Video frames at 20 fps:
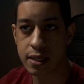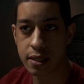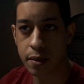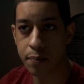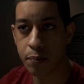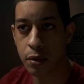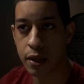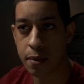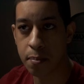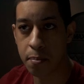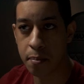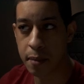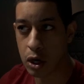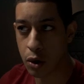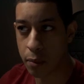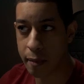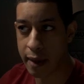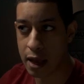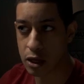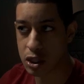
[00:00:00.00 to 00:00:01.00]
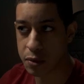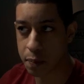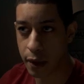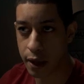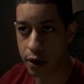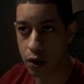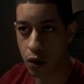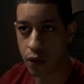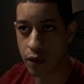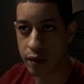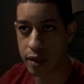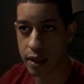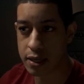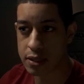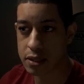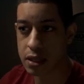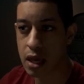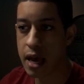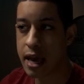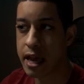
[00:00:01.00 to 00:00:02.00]
simply middle mouse button over
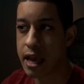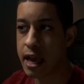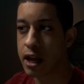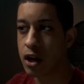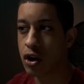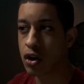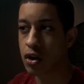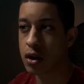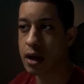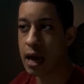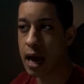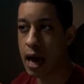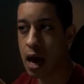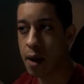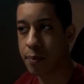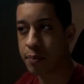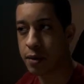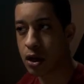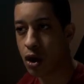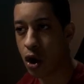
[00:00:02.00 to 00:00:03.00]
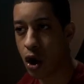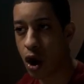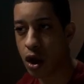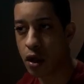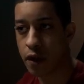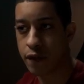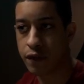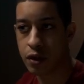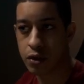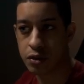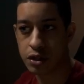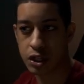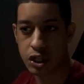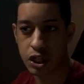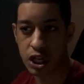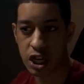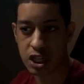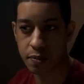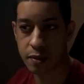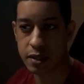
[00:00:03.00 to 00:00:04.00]
this and it'll copy all of those
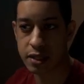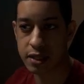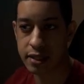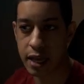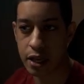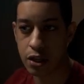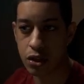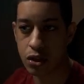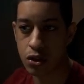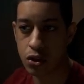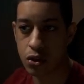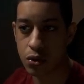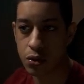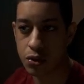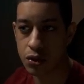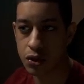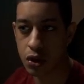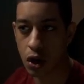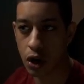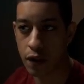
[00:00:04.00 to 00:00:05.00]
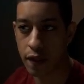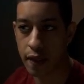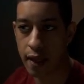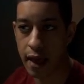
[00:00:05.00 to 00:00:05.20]
adjustments that you used on